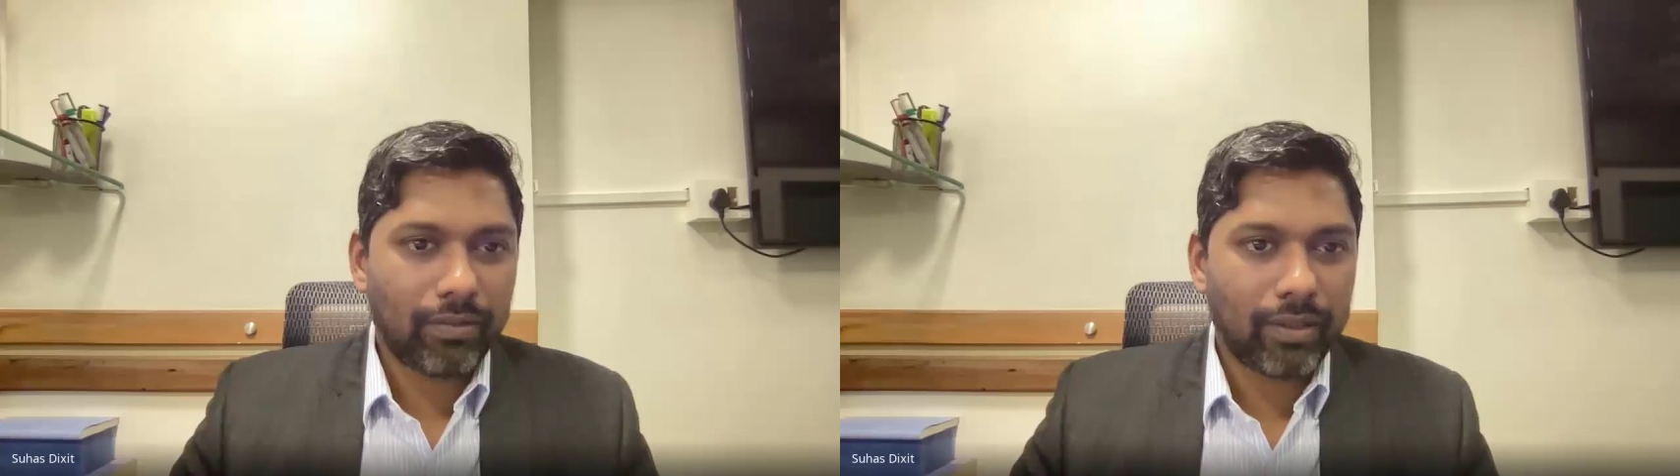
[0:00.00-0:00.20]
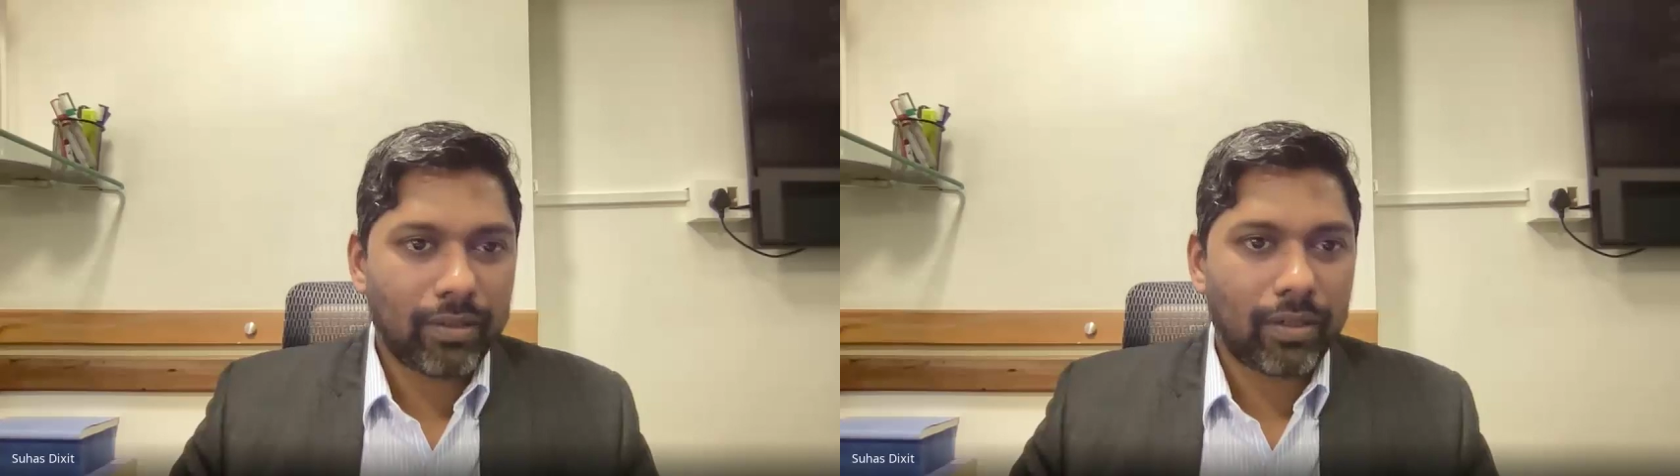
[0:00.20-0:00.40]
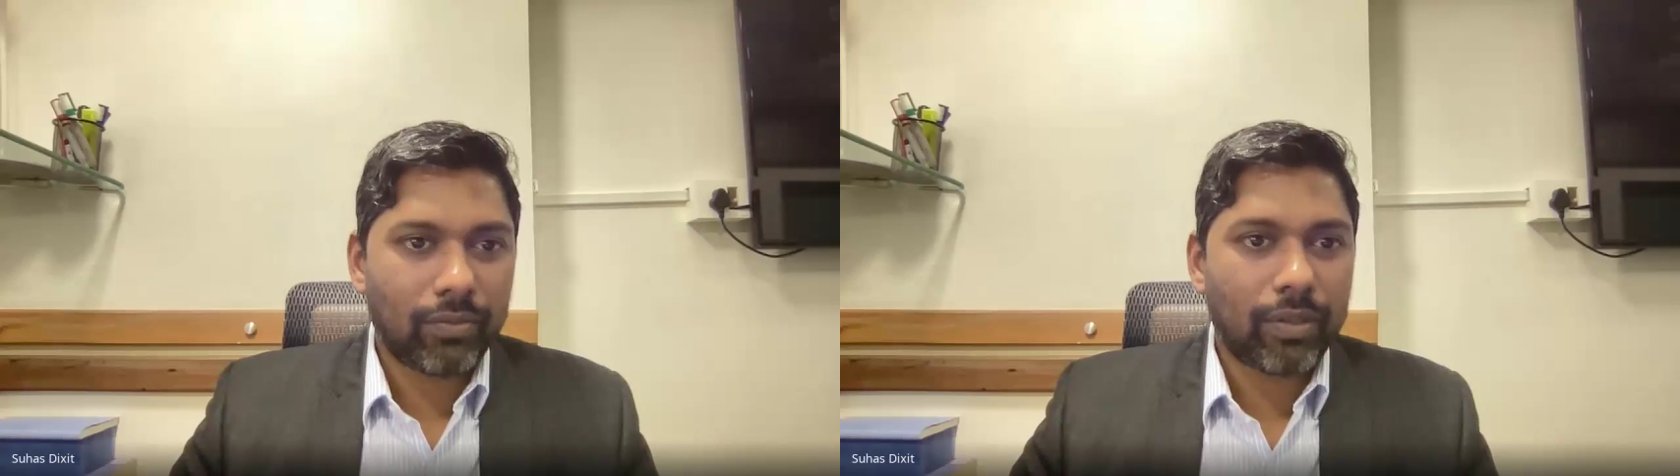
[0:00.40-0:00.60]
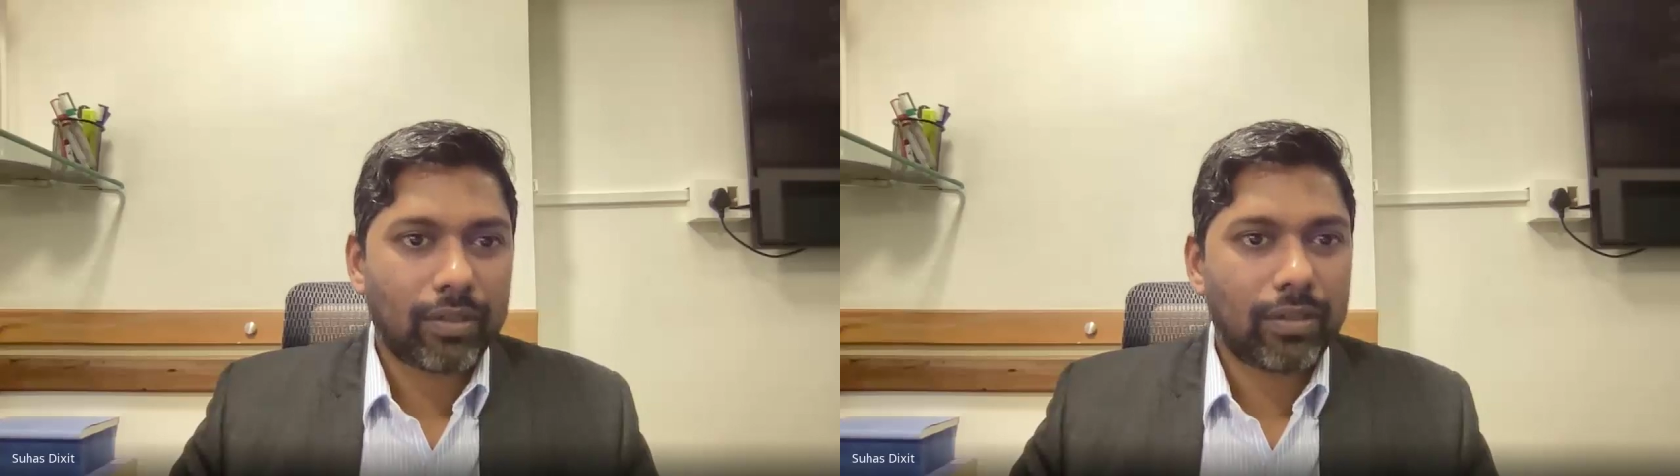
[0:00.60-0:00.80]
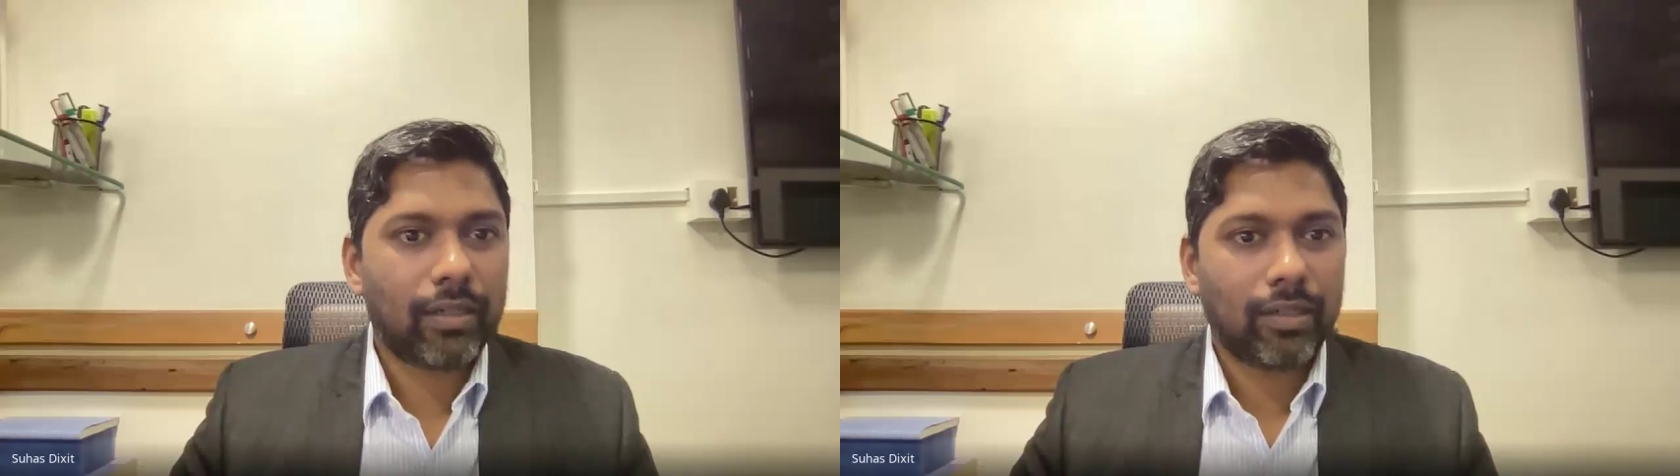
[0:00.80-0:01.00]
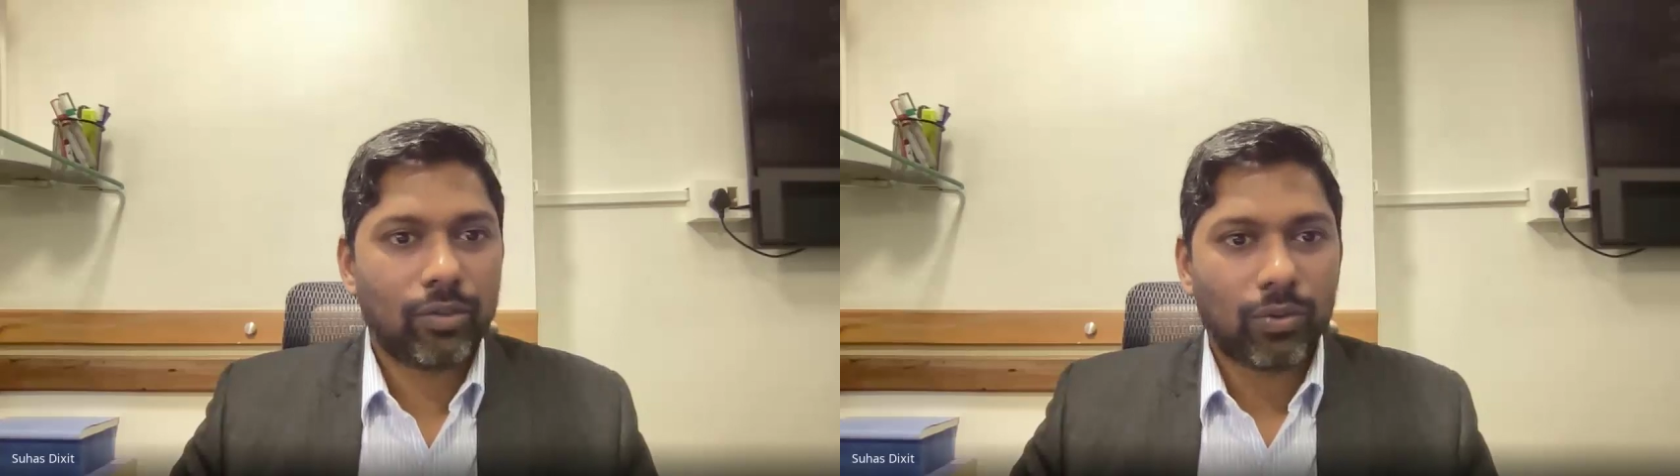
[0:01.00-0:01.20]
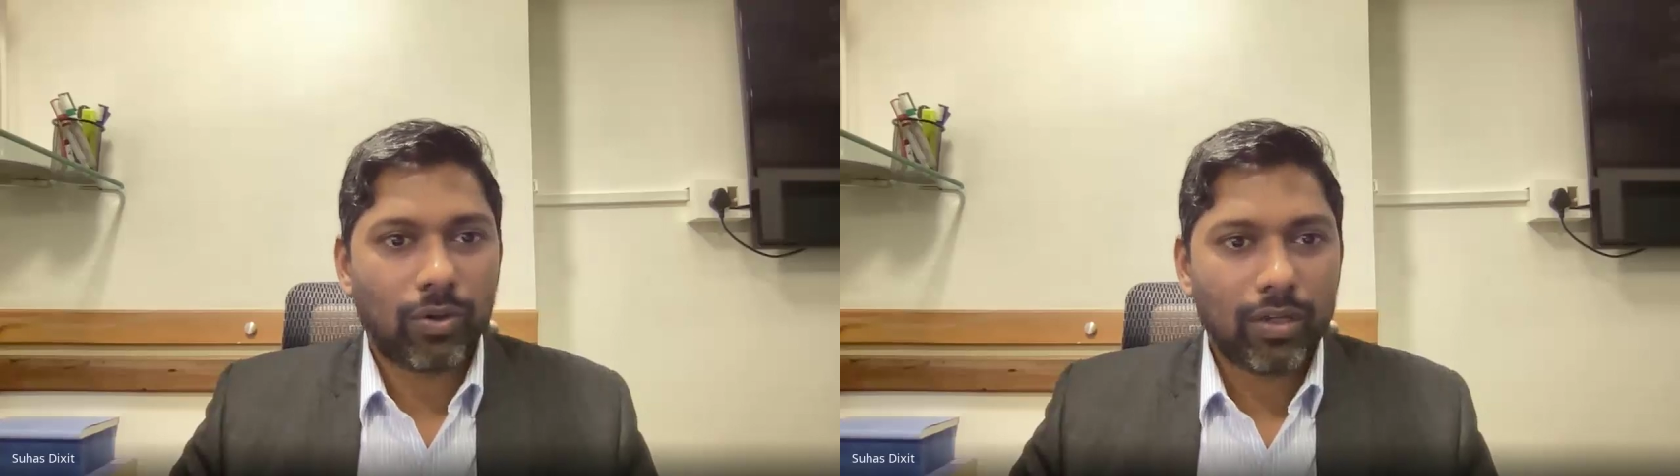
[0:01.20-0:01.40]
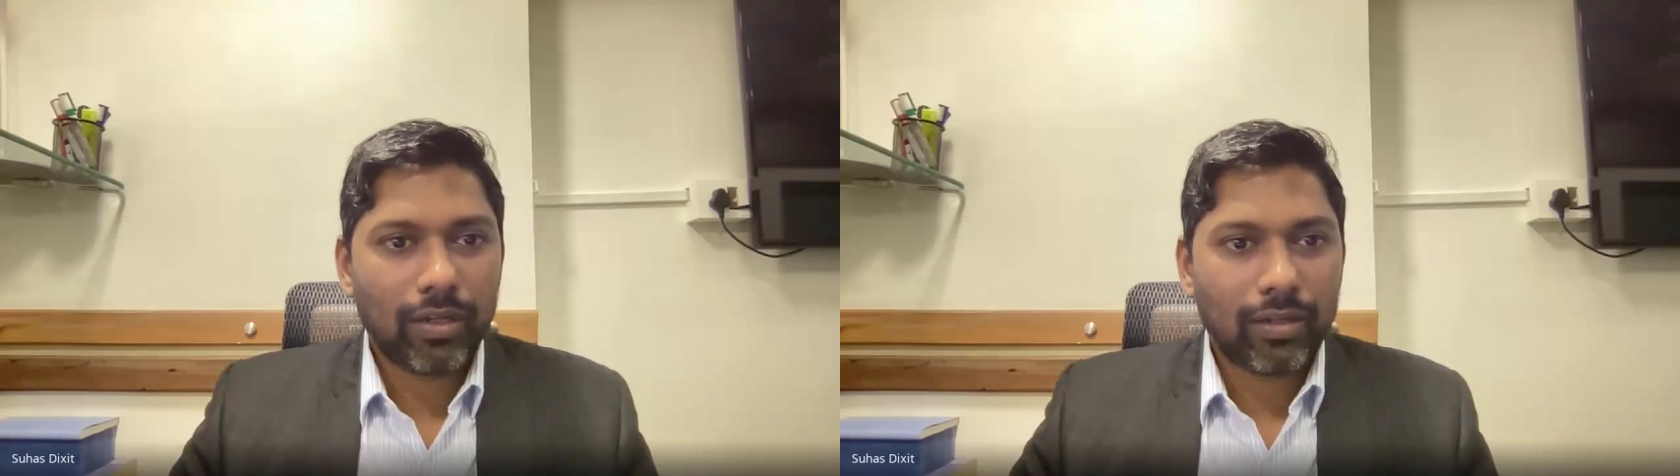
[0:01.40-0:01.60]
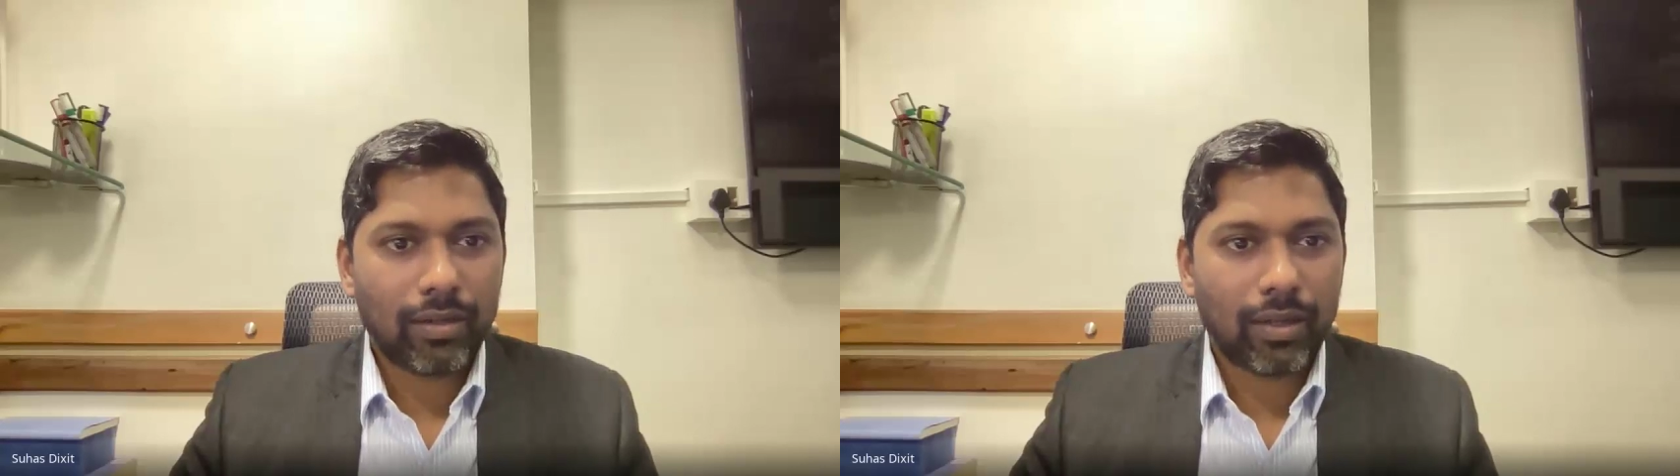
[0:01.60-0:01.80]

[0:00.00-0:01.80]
We convert that into oil,